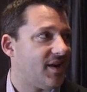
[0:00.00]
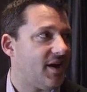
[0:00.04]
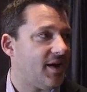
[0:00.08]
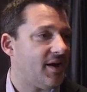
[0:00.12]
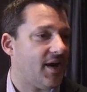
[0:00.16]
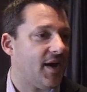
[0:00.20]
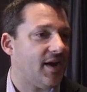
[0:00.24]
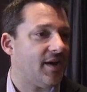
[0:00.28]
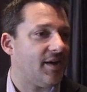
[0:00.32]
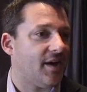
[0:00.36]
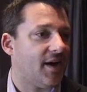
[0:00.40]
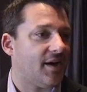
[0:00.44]

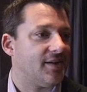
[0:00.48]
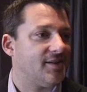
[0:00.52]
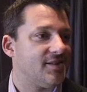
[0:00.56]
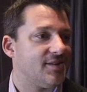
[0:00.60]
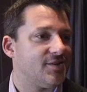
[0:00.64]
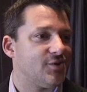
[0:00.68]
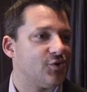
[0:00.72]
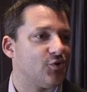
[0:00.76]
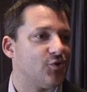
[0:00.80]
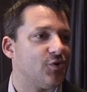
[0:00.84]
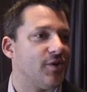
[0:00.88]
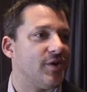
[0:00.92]
I
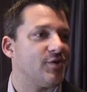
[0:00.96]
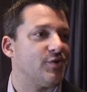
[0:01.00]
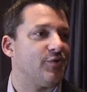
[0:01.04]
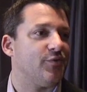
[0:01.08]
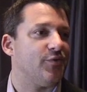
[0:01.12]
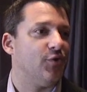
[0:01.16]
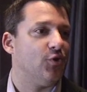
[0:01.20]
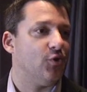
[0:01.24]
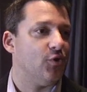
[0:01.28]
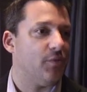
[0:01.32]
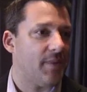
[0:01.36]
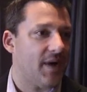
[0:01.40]
stretch
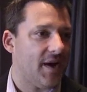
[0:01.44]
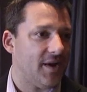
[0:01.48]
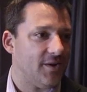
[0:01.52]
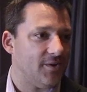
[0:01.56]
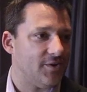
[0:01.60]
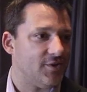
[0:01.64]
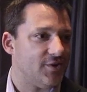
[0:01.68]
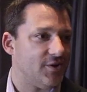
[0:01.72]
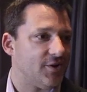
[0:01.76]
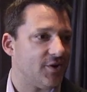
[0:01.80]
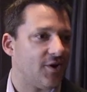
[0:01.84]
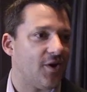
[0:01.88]
fuel
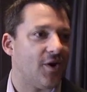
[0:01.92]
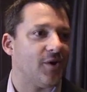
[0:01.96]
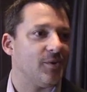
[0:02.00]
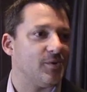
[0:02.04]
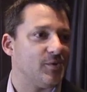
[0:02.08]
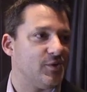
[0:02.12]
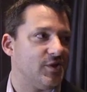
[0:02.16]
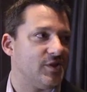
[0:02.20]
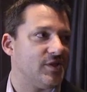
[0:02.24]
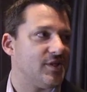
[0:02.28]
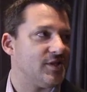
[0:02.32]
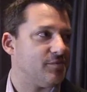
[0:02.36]
mileage in a car
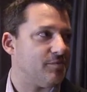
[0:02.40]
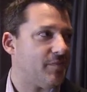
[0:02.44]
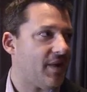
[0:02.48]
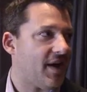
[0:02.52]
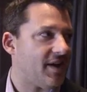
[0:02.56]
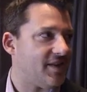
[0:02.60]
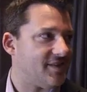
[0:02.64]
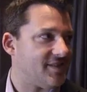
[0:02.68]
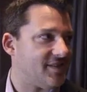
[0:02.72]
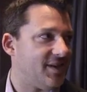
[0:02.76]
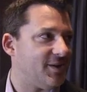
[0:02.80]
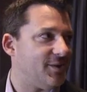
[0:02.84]
just as
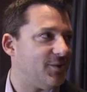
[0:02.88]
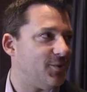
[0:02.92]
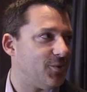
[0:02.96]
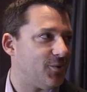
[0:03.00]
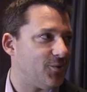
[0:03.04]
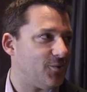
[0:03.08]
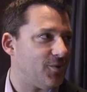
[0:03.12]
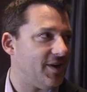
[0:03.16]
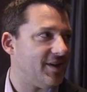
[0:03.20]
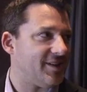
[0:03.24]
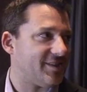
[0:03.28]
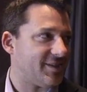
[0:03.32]
bad as I do
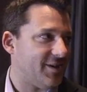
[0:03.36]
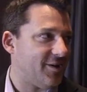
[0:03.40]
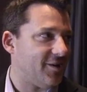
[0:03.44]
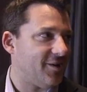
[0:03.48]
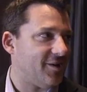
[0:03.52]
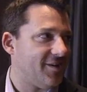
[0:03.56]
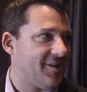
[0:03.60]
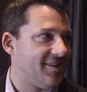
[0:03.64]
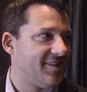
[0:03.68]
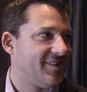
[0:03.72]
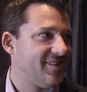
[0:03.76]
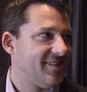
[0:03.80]
in a race
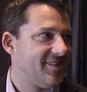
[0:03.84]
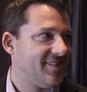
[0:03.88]
car.